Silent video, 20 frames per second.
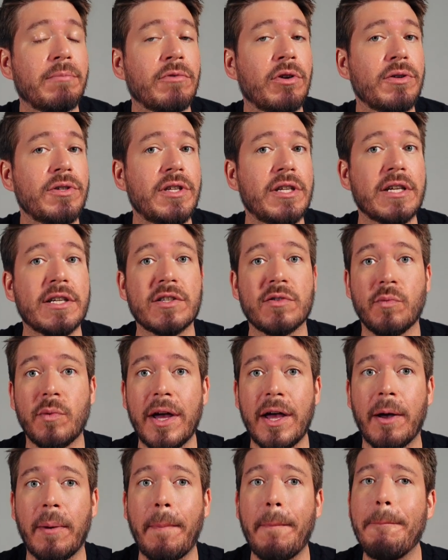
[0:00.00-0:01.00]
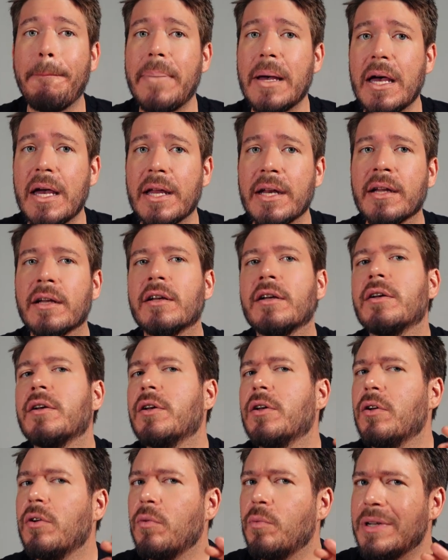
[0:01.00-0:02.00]
roasting as well, but
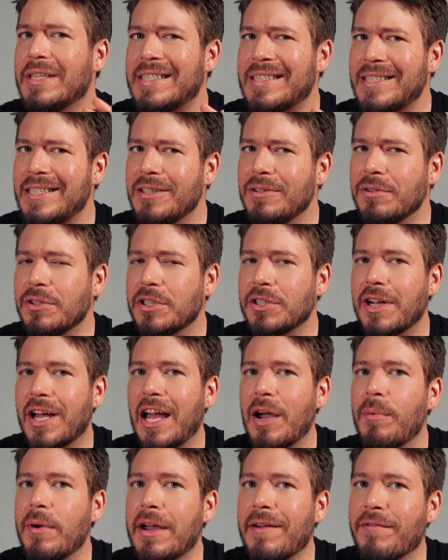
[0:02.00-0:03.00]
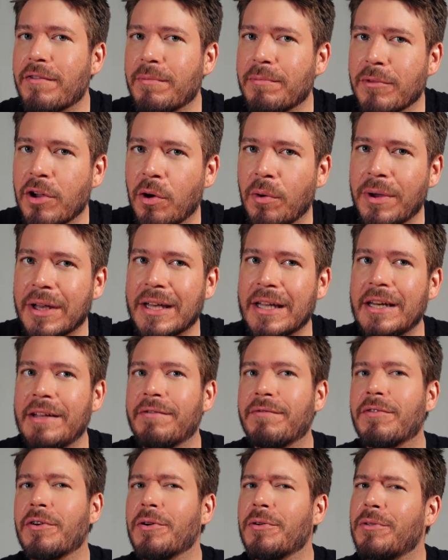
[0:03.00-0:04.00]
we'd still shy away from going any
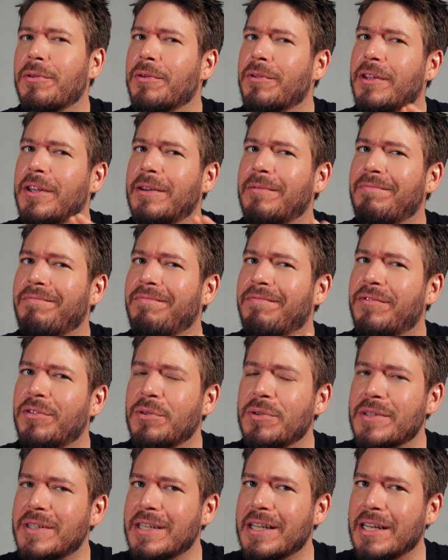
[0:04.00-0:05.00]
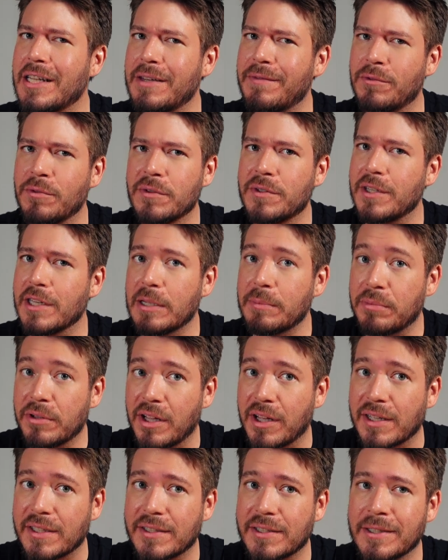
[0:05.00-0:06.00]
further than full city
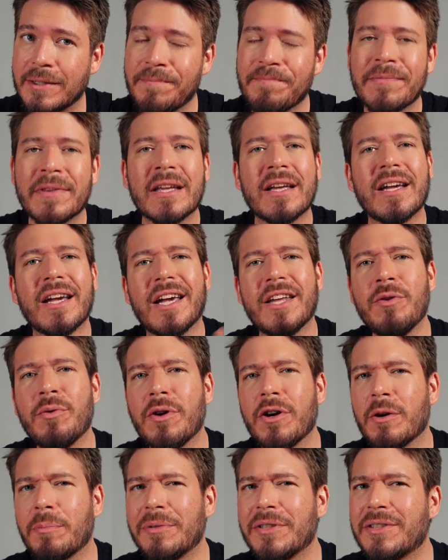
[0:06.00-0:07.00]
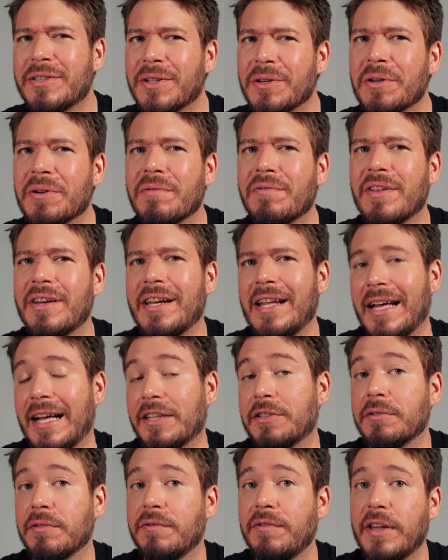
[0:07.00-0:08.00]
plus in order to preserve the
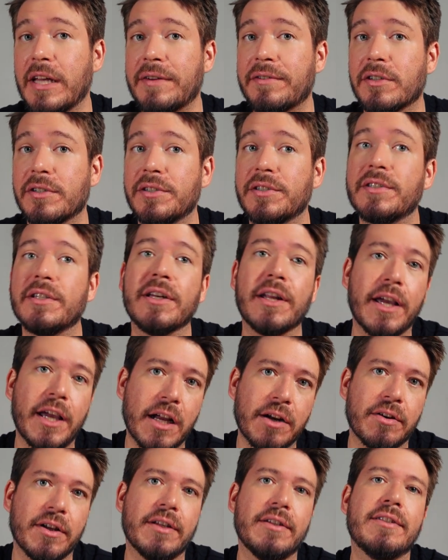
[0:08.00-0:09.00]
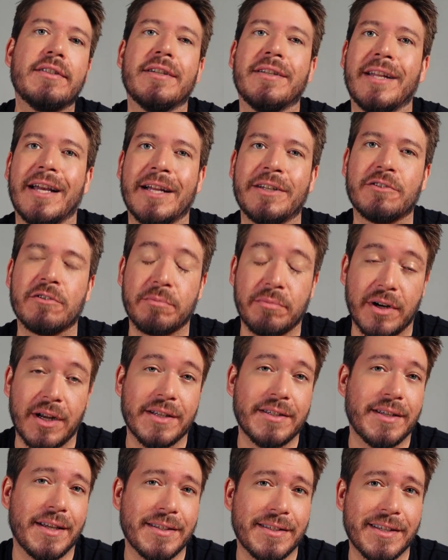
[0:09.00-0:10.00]
natural flavors inherent to natural
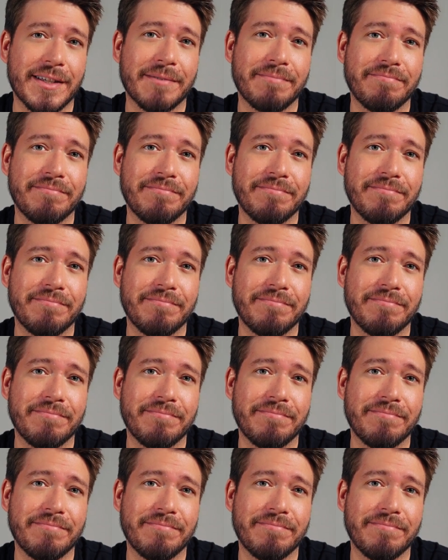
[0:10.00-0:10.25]
processing.